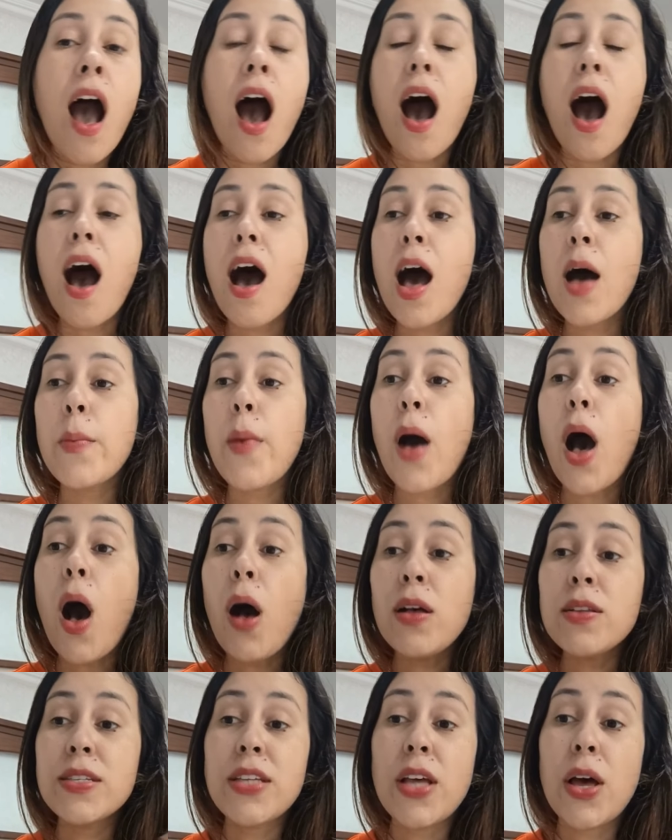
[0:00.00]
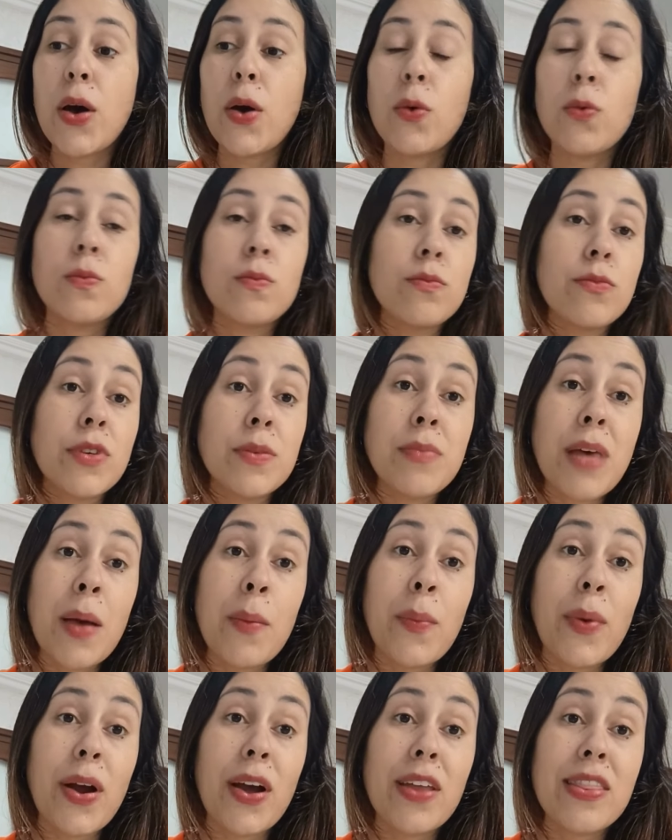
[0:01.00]
Um, also,
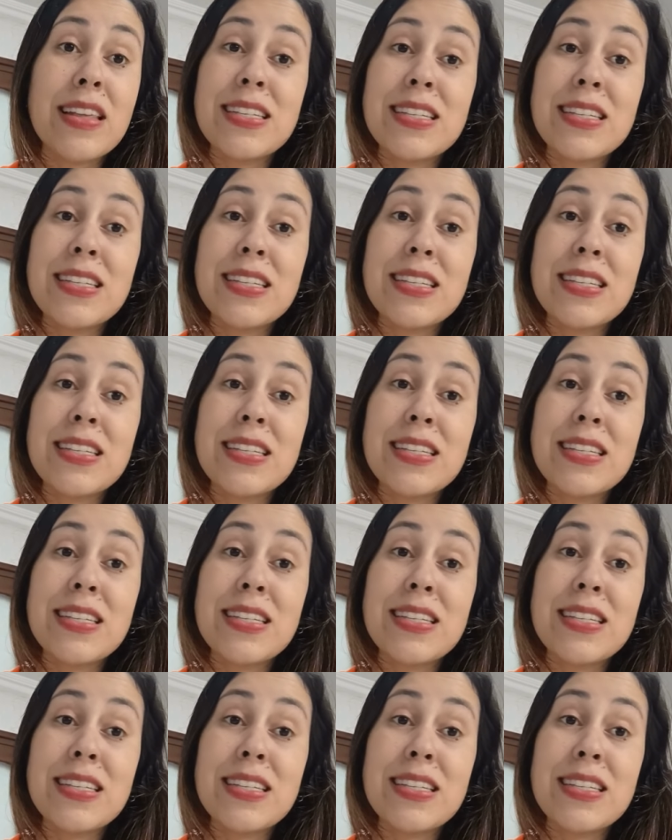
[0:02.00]
remember,